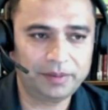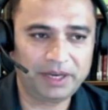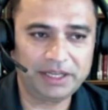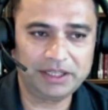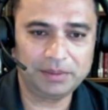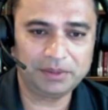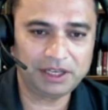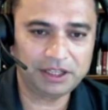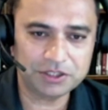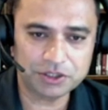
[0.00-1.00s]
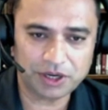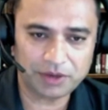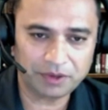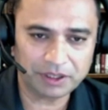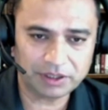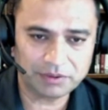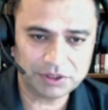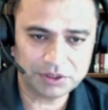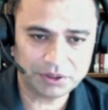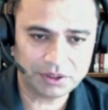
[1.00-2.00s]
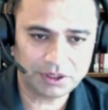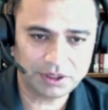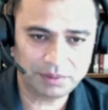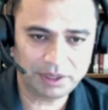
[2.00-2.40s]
my team really enjoyed working with your team.